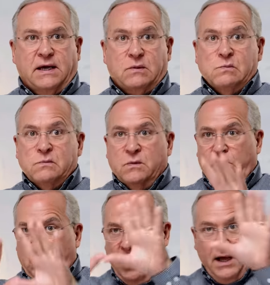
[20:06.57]
Like,
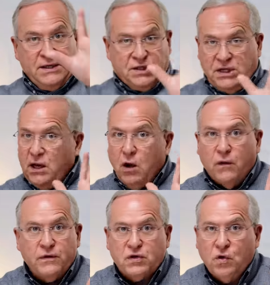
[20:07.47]
you not see all
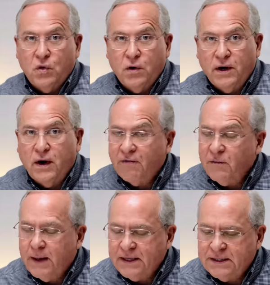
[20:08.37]
that's going on here?
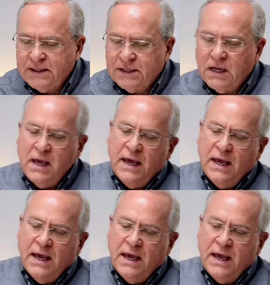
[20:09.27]
Everybody sees it.